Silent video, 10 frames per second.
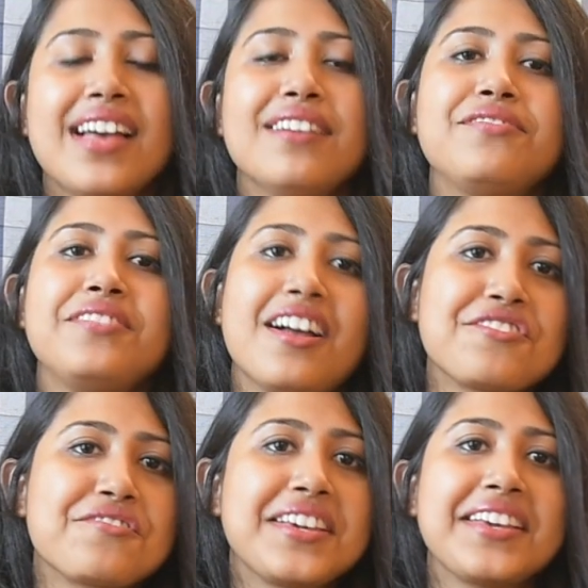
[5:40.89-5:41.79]

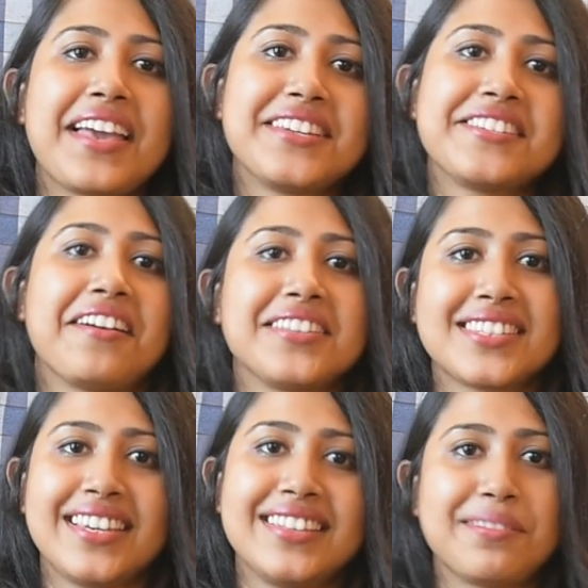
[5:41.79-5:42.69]
fluttering and
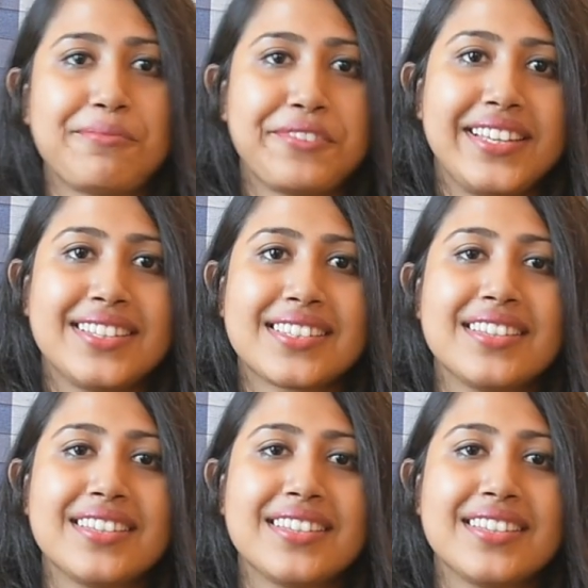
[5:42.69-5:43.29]
dancing in the breeze.